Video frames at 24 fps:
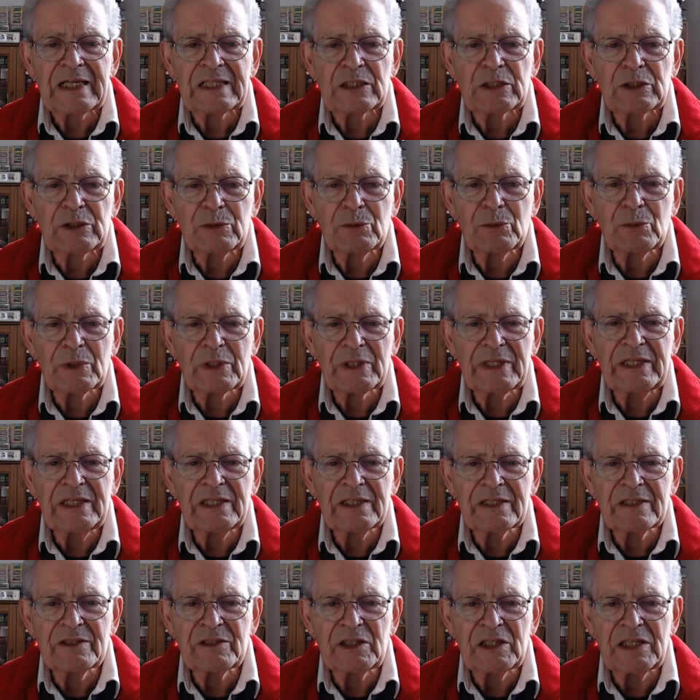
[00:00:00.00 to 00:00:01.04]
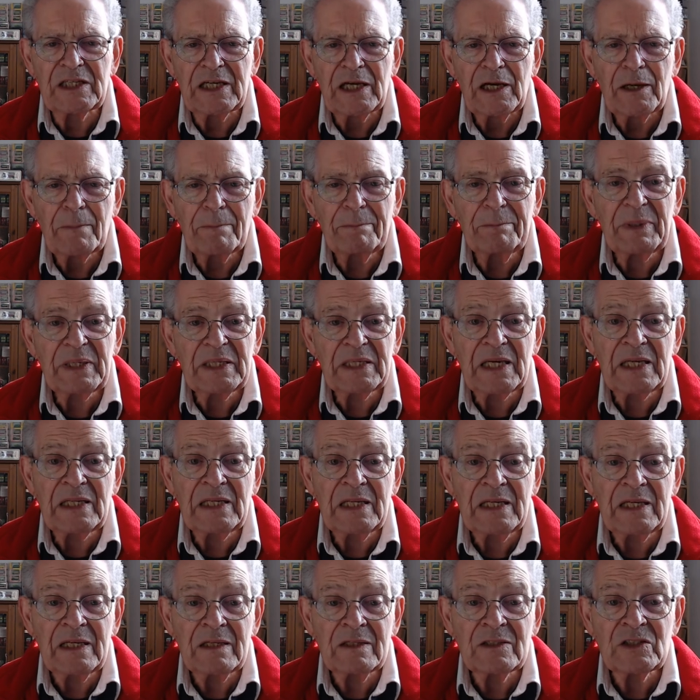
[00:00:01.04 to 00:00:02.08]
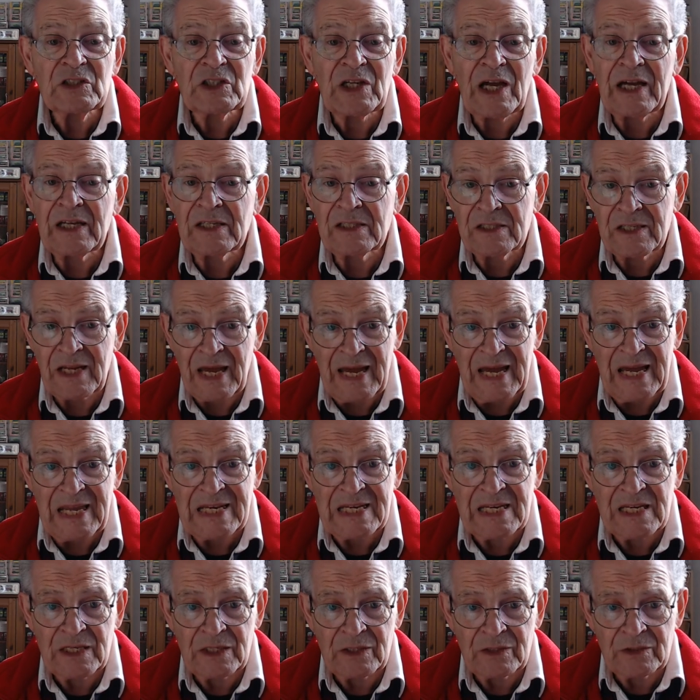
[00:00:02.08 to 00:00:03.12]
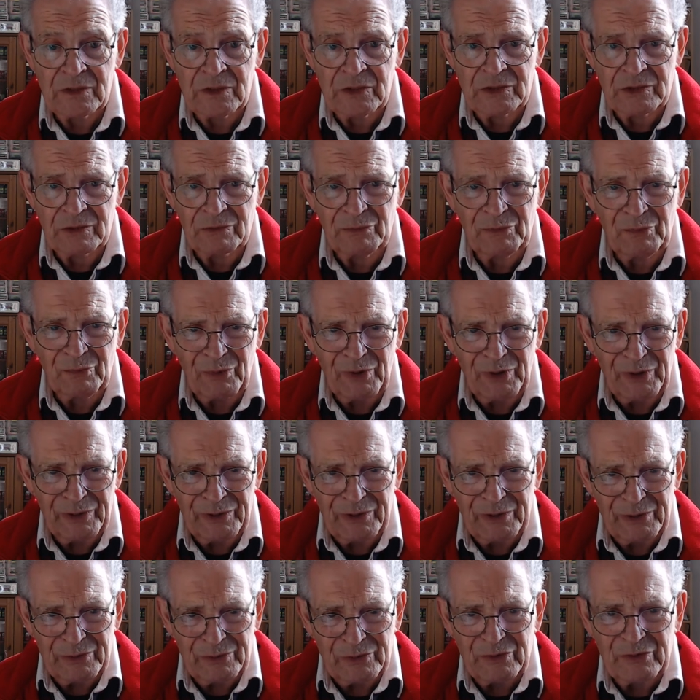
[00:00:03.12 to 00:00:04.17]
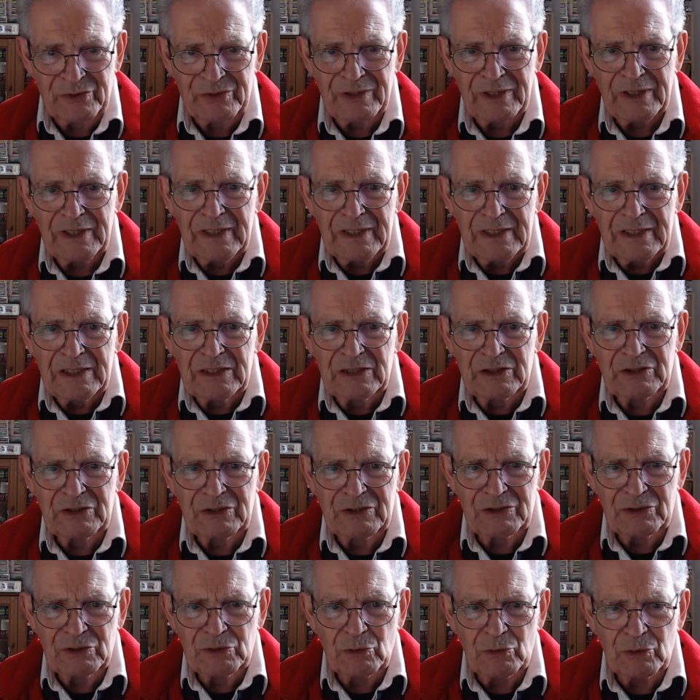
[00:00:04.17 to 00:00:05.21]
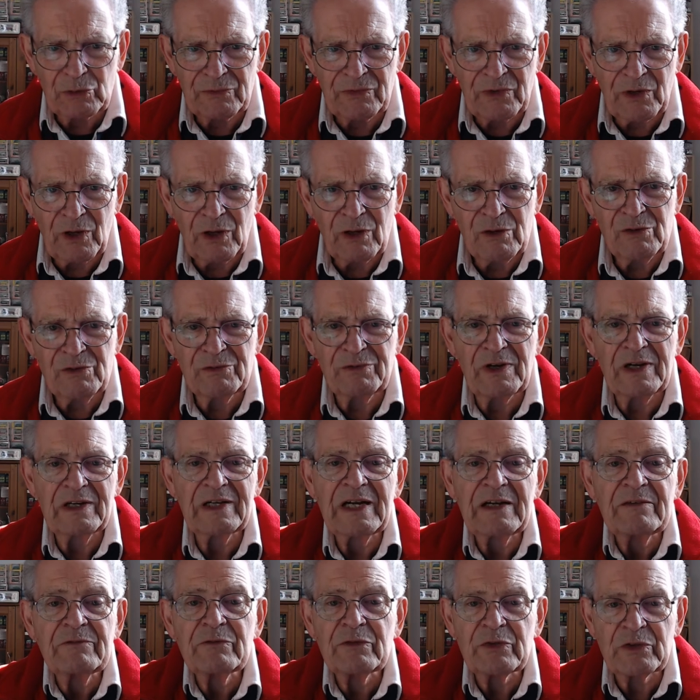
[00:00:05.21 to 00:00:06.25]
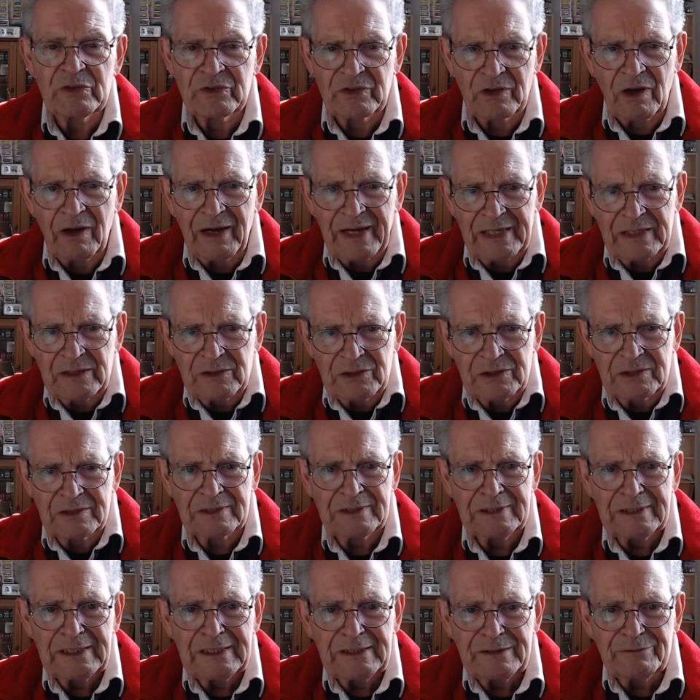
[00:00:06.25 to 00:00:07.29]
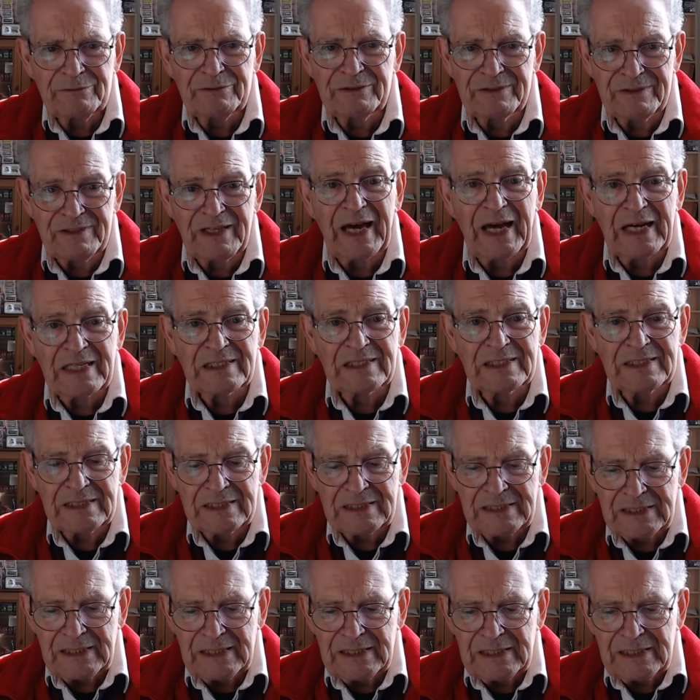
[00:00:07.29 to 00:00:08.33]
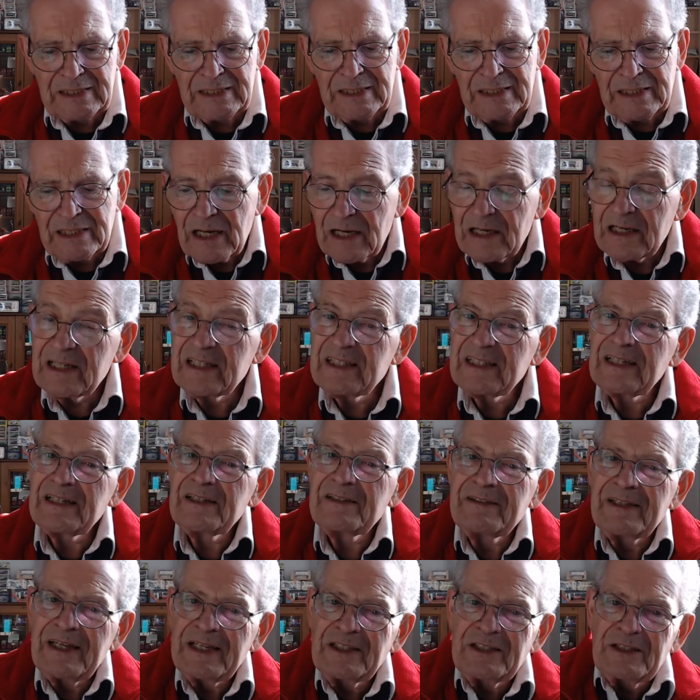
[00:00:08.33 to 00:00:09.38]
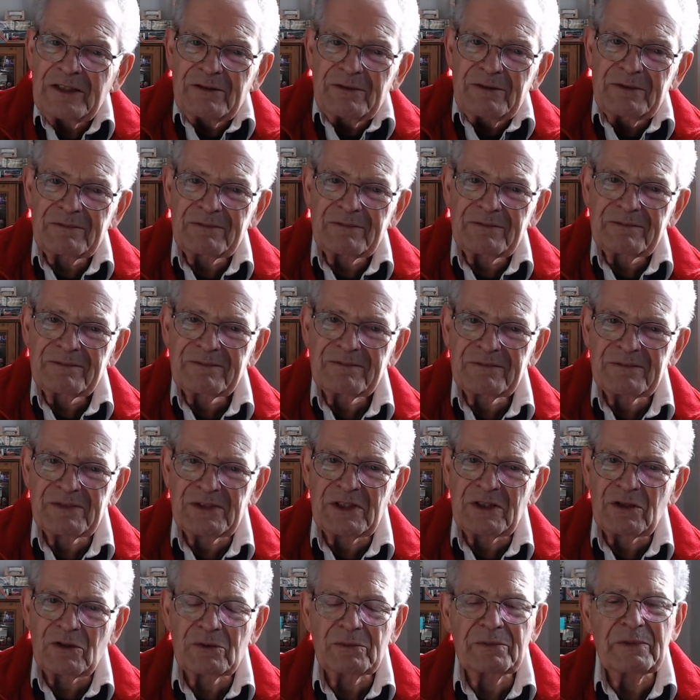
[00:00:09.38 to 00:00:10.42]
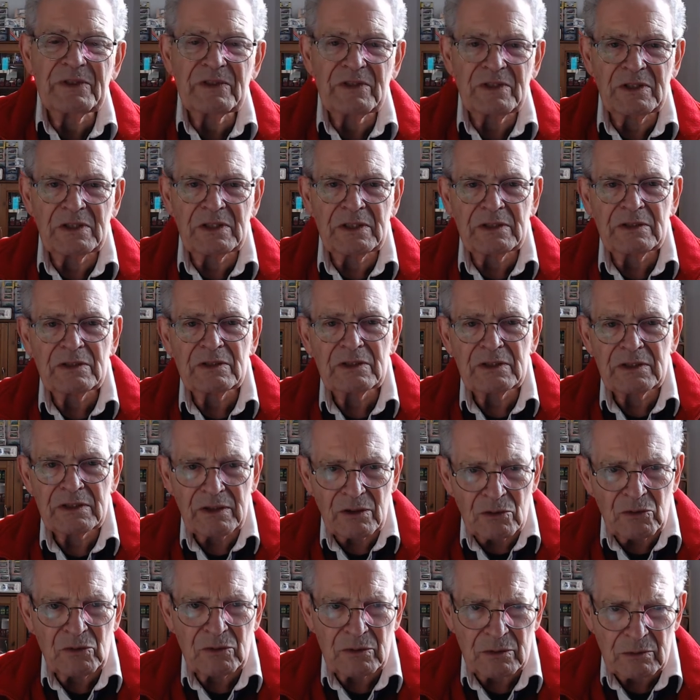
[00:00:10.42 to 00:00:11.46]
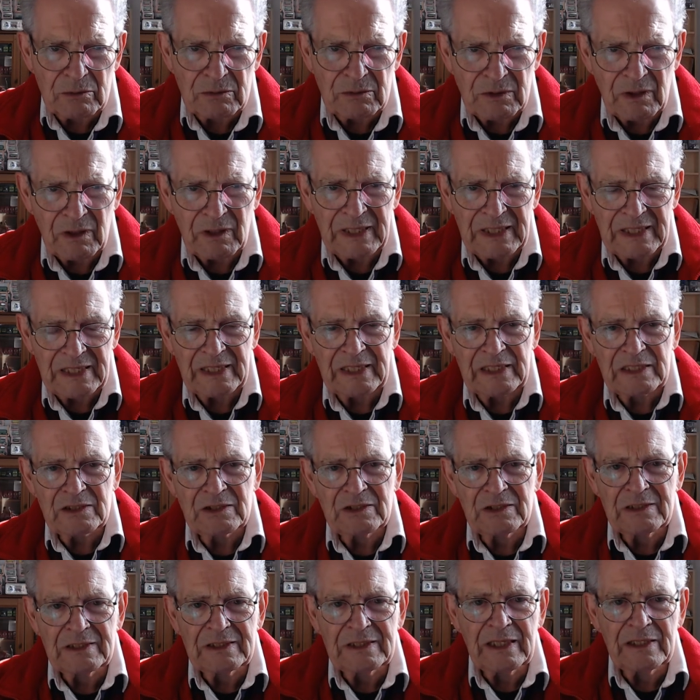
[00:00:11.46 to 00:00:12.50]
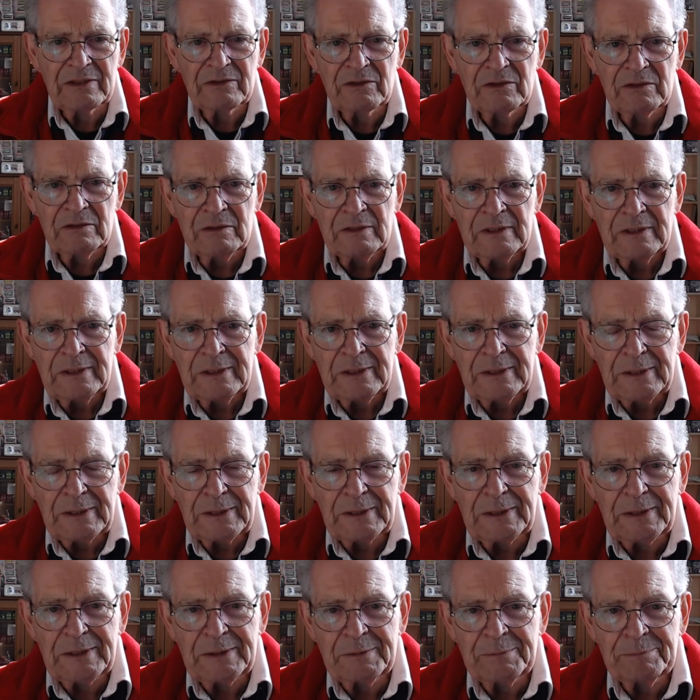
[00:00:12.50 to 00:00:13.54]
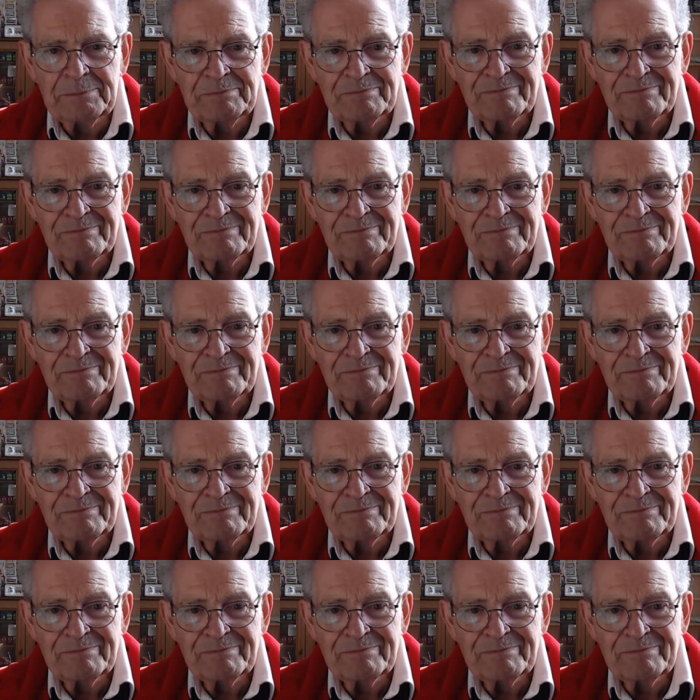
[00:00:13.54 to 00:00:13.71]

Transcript: you will hear the beginnings and ends of words. It's sort of overemphasized for that. And then you deal with the local dialects in London. Um,